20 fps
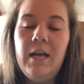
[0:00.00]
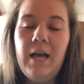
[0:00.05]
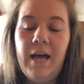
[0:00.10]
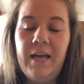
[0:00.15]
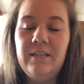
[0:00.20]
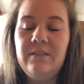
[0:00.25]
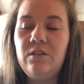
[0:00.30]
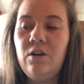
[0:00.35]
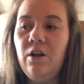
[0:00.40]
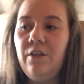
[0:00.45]

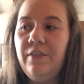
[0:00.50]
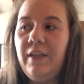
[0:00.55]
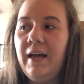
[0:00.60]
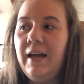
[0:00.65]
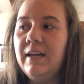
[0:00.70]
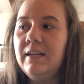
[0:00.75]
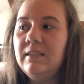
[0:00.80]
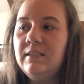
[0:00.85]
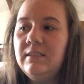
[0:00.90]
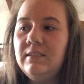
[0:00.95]
It's got
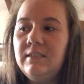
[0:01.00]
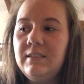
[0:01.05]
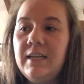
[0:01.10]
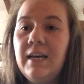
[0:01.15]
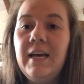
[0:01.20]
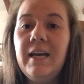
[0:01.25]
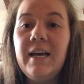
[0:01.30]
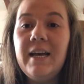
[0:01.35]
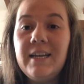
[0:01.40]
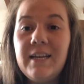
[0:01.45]
that
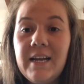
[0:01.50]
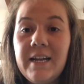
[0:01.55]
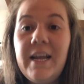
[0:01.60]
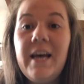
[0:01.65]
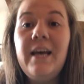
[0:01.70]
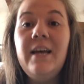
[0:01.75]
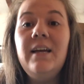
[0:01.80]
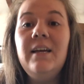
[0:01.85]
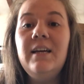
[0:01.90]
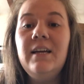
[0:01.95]
da da
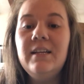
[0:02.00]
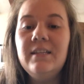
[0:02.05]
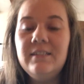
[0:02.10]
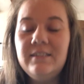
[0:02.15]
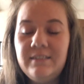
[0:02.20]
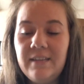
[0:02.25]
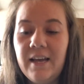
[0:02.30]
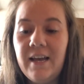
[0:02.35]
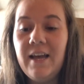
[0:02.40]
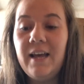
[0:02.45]
da
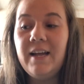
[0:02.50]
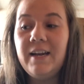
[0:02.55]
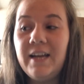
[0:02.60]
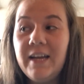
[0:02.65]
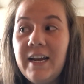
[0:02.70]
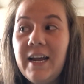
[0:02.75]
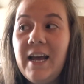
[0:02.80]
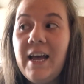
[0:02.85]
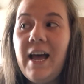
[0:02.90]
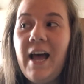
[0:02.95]
da da
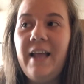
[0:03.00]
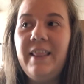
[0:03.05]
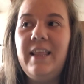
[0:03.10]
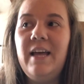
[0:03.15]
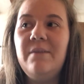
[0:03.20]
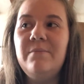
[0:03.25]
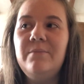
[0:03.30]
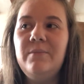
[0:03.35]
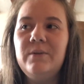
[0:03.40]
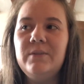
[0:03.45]
da, and
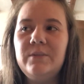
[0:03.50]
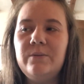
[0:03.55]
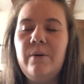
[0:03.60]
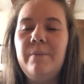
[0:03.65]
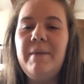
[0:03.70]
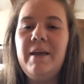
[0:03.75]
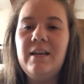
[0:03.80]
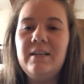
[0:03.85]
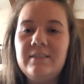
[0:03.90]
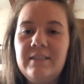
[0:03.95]
that's what
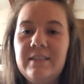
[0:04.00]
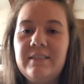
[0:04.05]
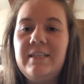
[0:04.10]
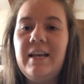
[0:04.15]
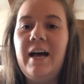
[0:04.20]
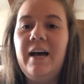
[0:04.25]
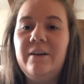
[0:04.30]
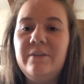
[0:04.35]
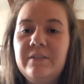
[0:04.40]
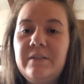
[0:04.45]
makes it
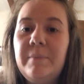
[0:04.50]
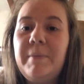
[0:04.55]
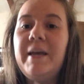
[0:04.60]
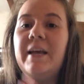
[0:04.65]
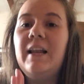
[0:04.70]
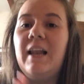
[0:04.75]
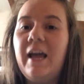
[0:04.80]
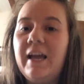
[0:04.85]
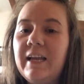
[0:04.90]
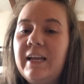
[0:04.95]
sound a
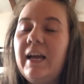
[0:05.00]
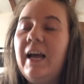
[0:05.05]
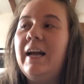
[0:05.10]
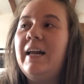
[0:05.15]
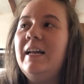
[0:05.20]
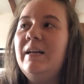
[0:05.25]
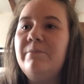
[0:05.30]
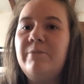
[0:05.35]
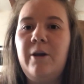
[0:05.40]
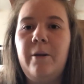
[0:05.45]
bit like a
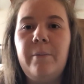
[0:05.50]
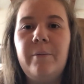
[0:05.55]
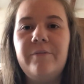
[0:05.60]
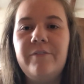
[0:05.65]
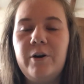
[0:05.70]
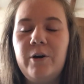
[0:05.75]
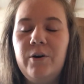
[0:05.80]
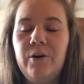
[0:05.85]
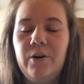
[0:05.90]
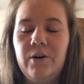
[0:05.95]
clip clop of
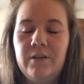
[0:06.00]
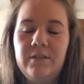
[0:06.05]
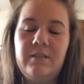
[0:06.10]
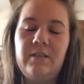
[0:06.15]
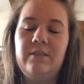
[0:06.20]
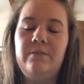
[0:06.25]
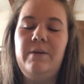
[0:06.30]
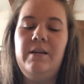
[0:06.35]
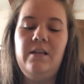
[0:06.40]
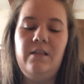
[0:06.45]
a horse.
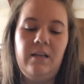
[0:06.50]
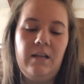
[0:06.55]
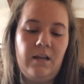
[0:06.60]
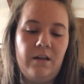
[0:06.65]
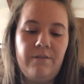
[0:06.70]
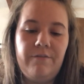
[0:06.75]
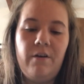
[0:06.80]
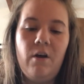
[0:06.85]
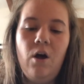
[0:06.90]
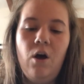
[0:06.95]
Because when you think
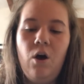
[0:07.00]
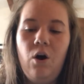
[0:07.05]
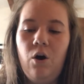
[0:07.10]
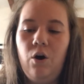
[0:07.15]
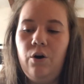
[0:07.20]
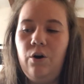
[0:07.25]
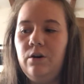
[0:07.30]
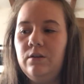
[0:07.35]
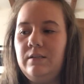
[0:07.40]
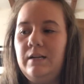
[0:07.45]
of
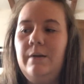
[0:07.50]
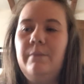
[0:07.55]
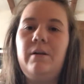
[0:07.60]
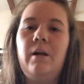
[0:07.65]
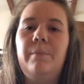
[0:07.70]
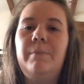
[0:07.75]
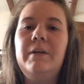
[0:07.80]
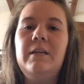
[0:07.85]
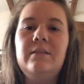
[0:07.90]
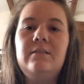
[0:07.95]
a horse clip
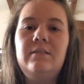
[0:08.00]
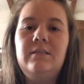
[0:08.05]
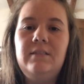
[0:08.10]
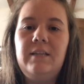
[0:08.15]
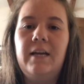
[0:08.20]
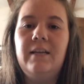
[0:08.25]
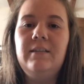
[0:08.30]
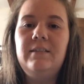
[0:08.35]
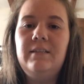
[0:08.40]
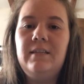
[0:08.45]
clopping, it's
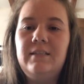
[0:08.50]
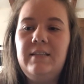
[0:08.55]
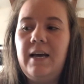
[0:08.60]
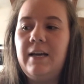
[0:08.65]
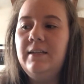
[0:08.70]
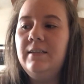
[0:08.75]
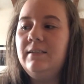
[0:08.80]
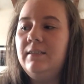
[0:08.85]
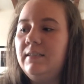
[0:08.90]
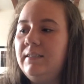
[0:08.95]
da da da
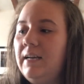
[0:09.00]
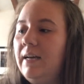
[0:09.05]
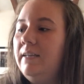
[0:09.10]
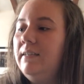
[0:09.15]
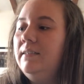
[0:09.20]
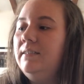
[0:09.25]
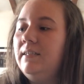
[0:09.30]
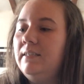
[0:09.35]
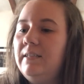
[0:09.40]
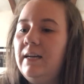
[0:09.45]
da
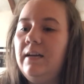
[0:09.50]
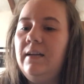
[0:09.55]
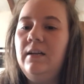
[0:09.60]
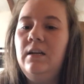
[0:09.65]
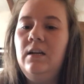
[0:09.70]
da da,